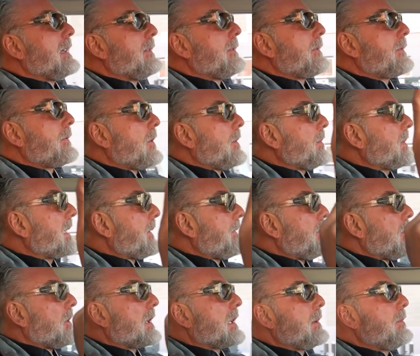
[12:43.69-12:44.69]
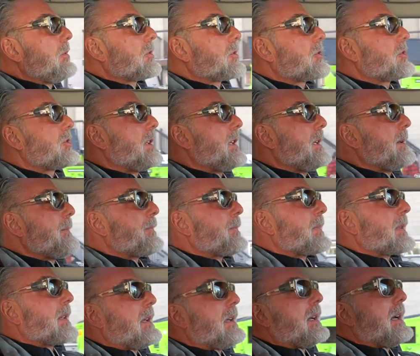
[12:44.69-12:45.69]
From Café Henri Berger,
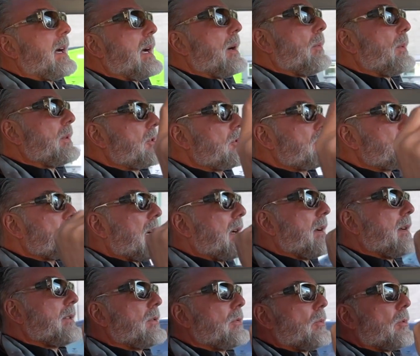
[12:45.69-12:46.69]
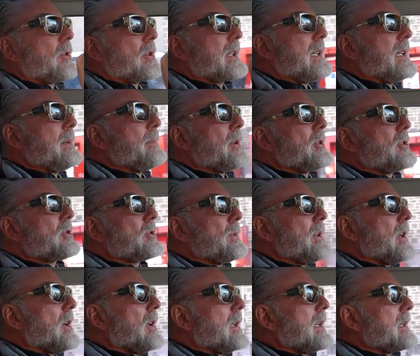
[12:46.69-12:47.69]
I went to try to work in
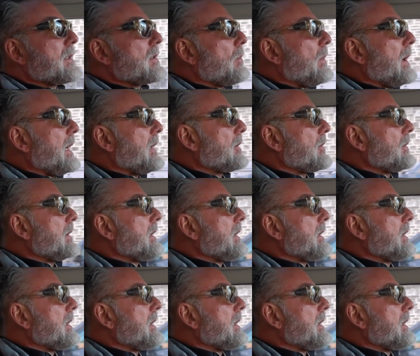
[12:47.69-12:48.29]
Montreal as a waiter.